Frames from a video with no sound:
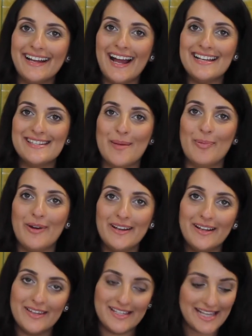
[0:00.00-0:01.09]
I
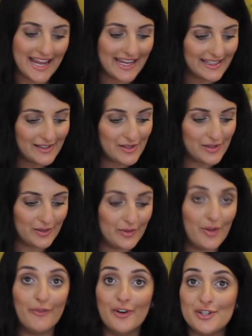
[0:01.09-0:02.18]
separated the day into
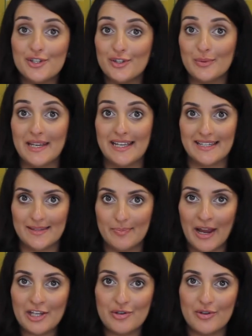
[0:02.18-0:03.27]
the first 2 weeks.
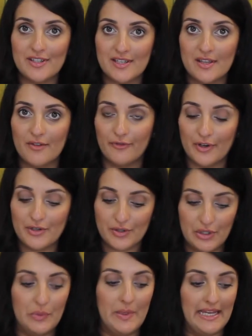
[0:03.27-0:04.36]
Mind you, this is the first
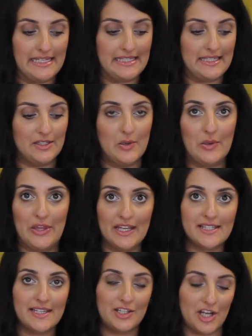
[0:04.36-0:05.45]
2 weeks, so
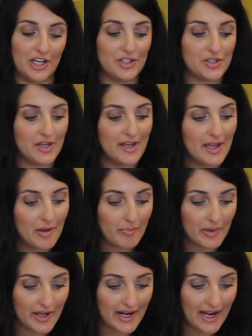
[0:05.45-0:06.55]
things could change.
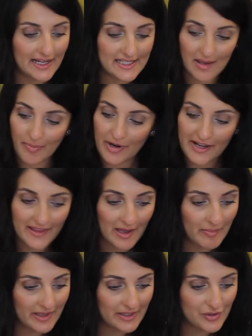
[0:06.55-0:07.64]
But I separated
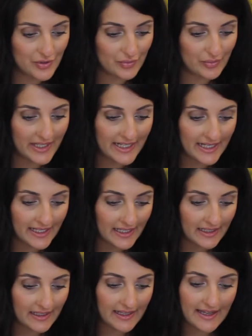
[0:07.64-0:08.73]
them into
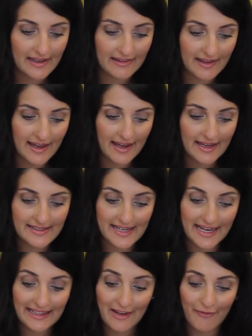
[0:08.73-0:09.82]
reading, ELA,
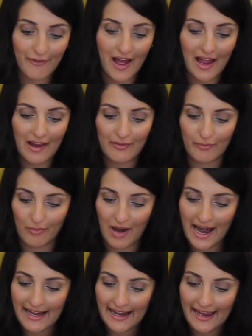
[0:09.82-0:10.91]
daily 5,
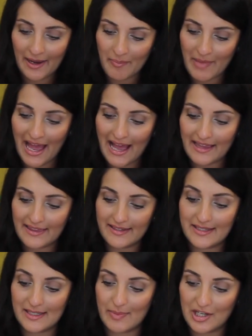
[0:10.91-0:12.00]
writing, math,
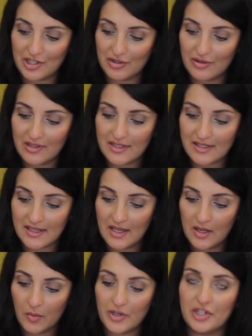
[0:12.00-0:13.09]
specials,
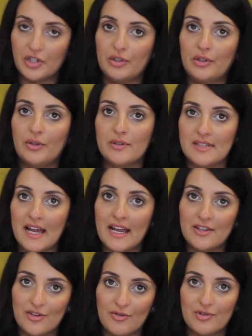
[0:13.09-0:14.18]
which include
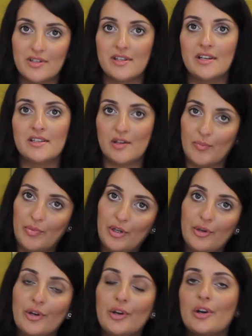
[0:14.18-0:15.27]
science, social studies,
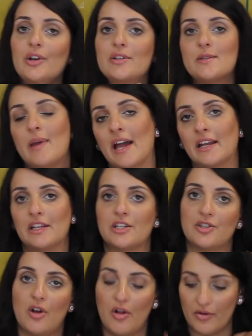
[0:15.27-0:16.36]
computer,
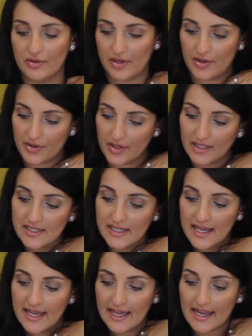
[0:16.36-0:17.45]
Spanish, all those other things,
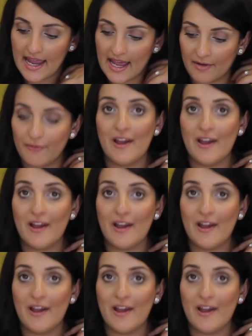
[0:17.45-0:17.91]
and